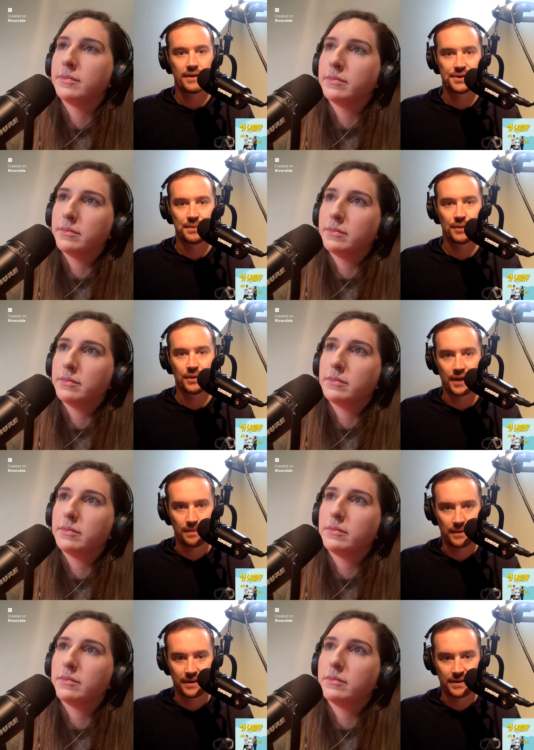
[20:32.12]
Speaker 1: a similar
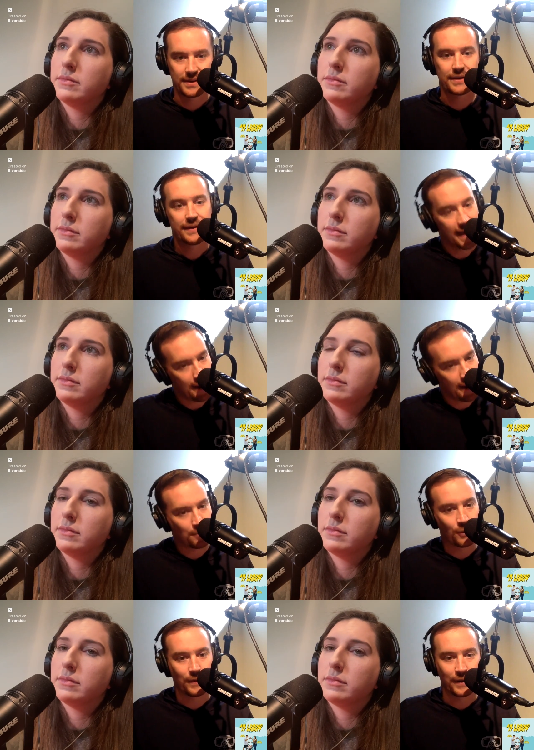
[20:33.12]
company because then now you're
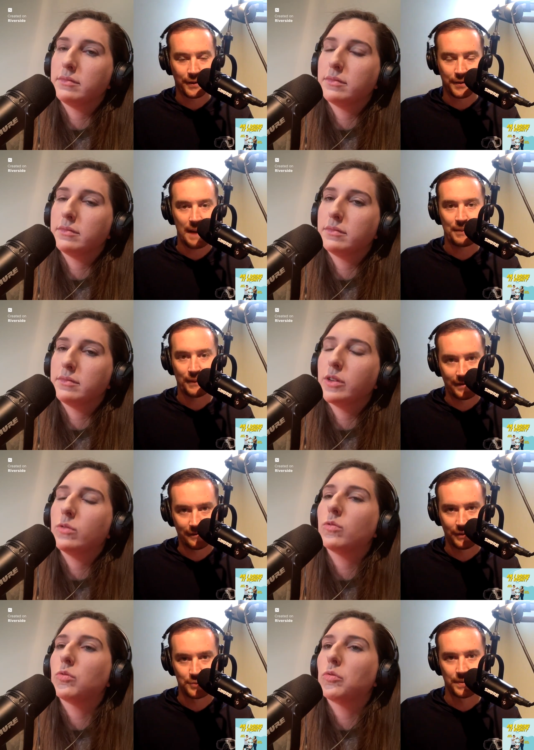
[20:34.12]
bordering on copyright
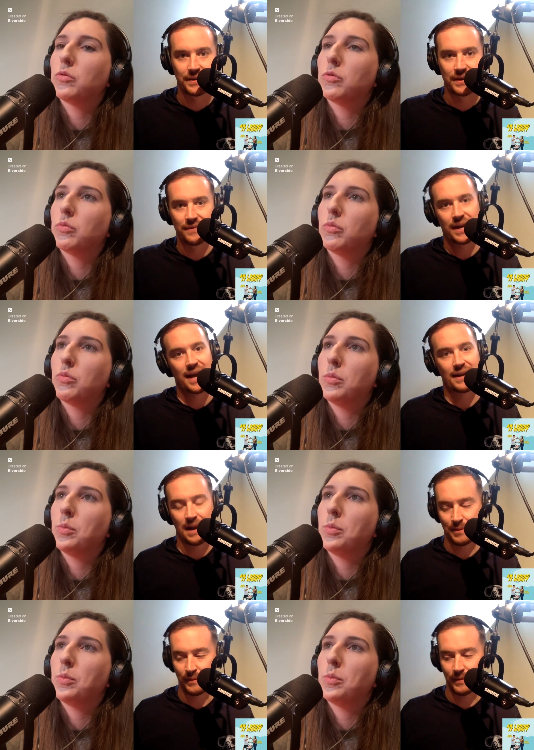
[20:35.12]
infringement if they had
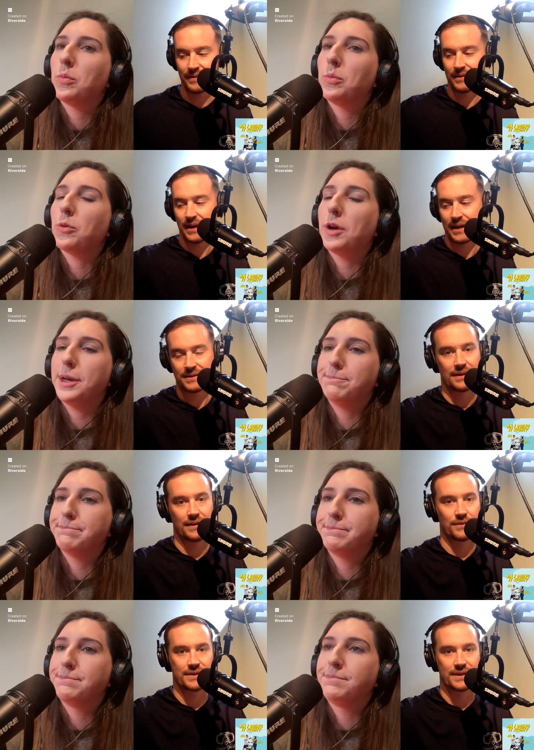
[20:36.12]
copyright in the right.
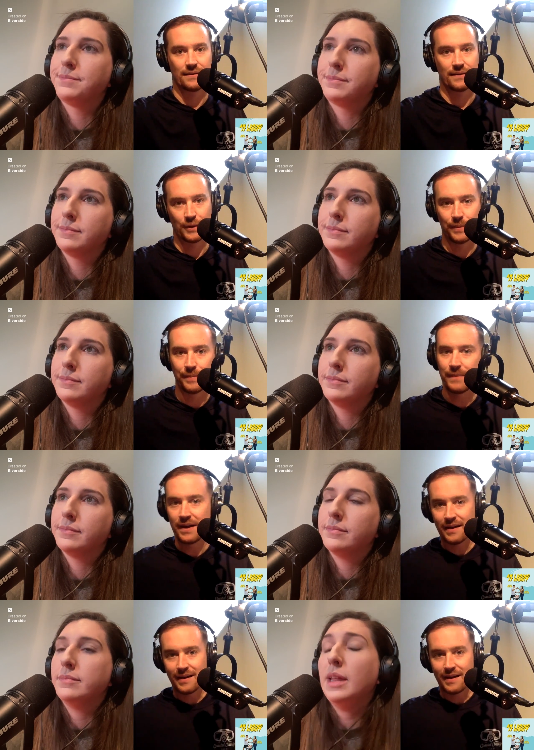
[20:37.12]
1900s. I don't know, but
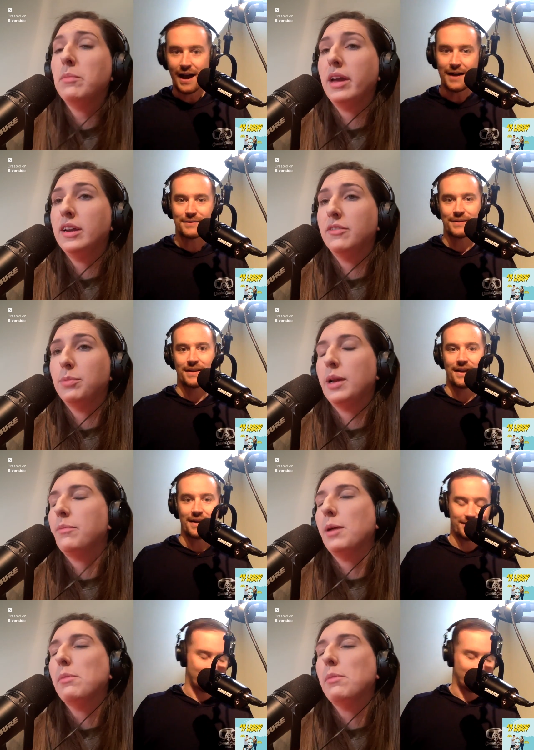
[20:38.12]
Speaker 2: they might have, but I, I,